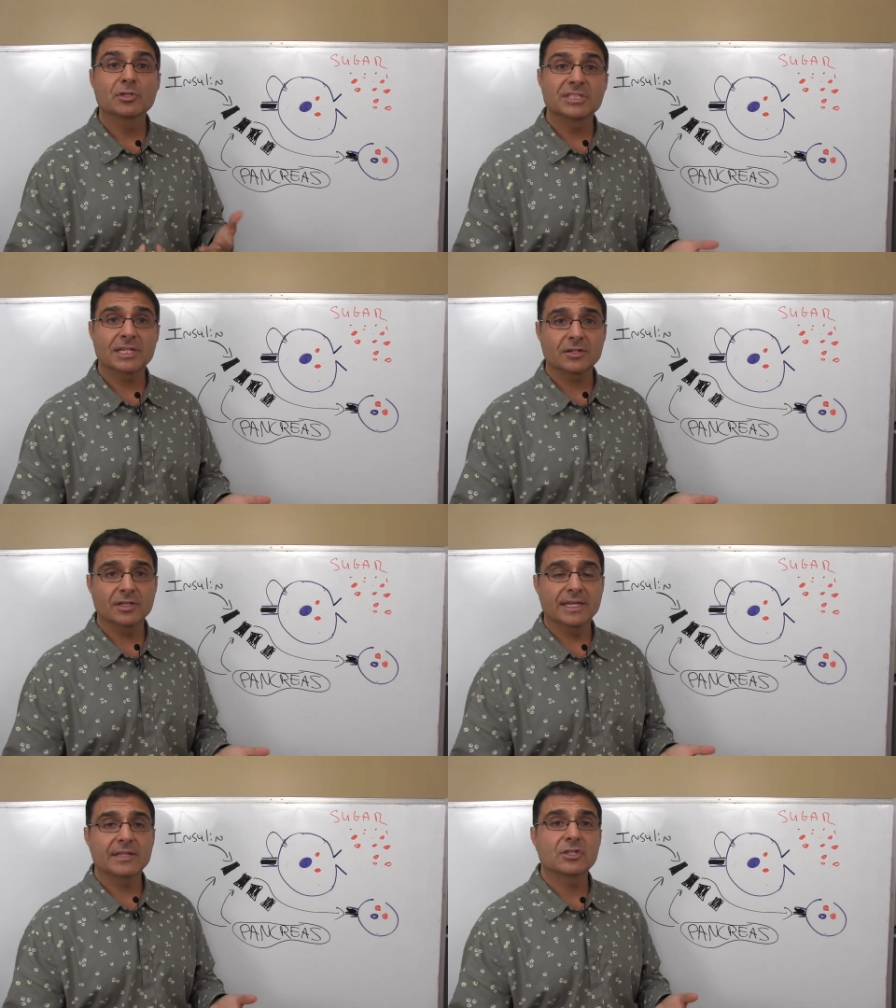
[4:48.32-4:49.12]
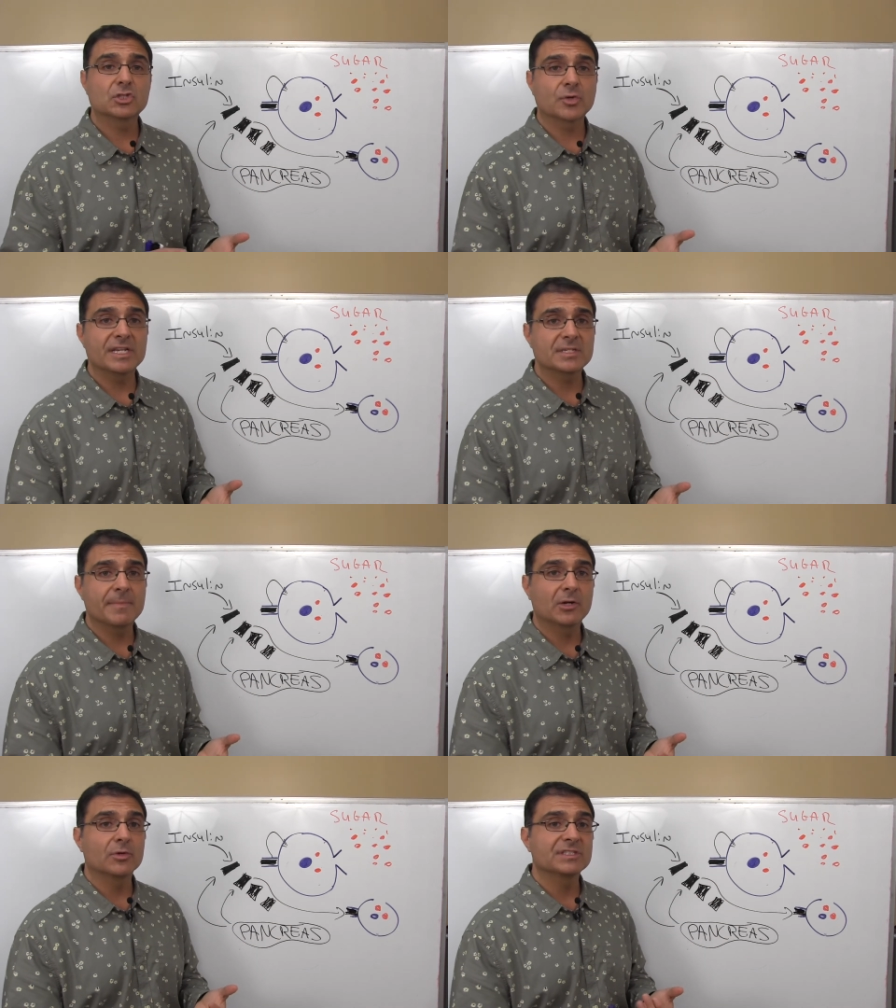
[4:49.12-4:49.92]
particularly the trace
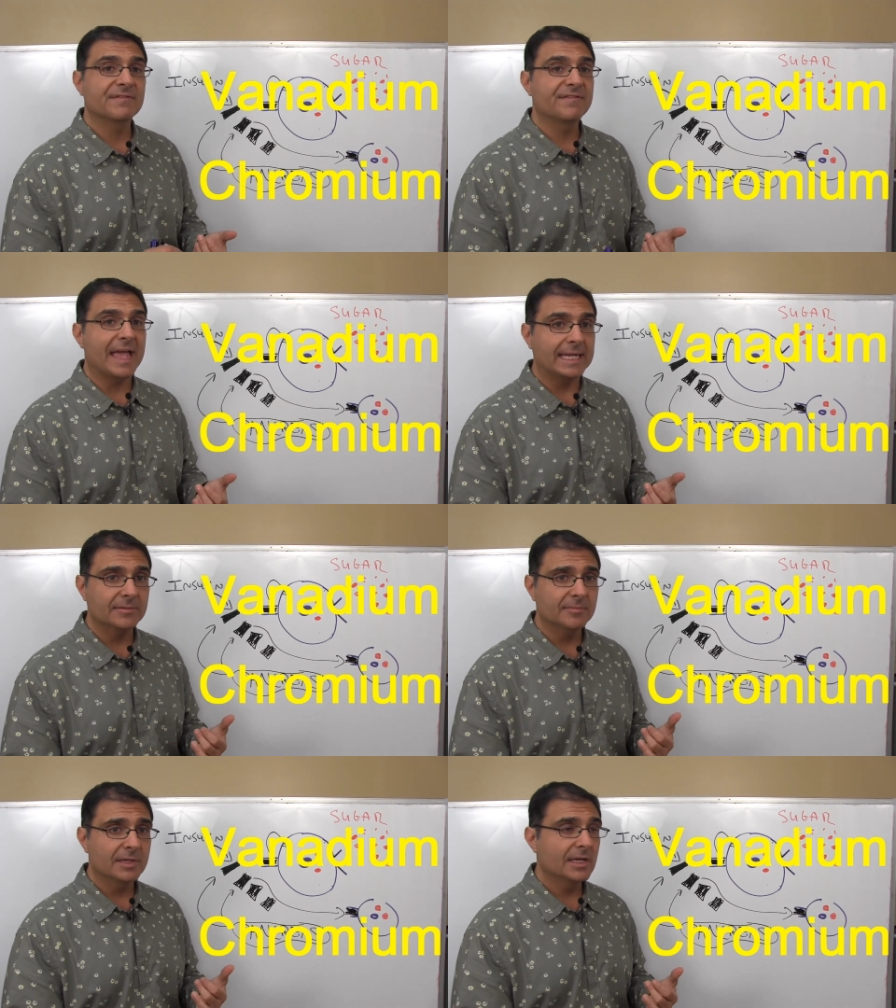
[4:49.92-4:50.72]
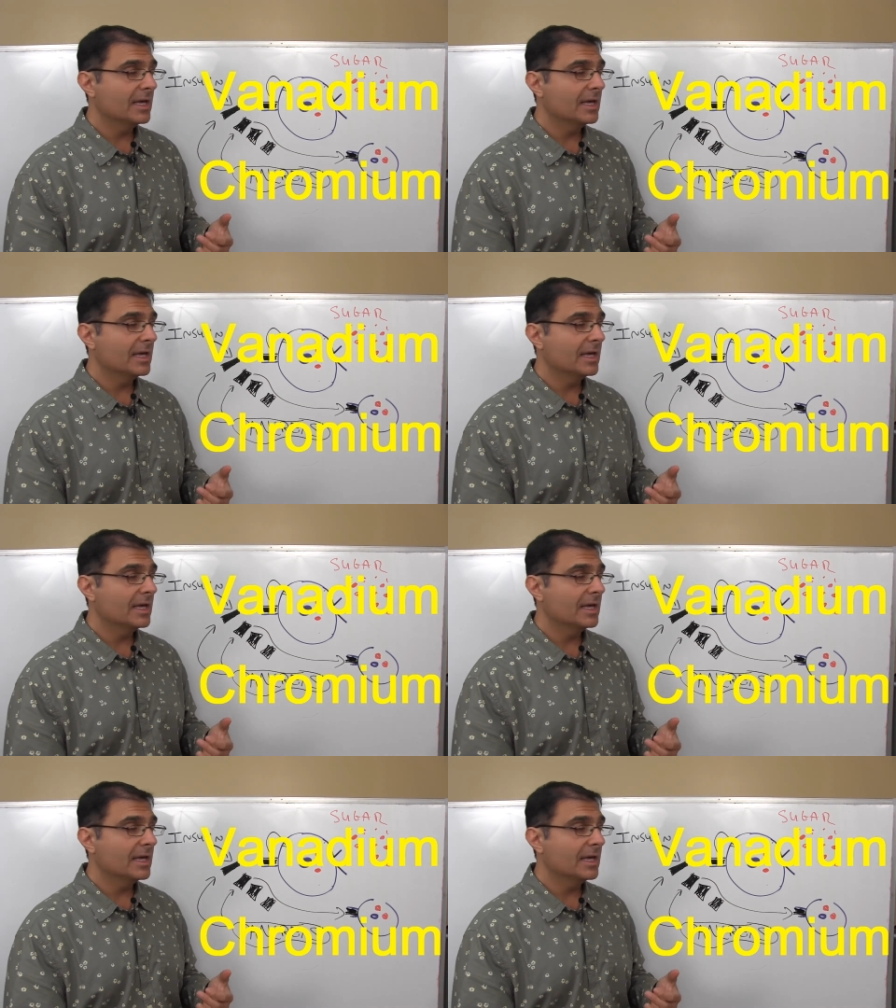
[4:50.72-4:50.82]
minerals vanadium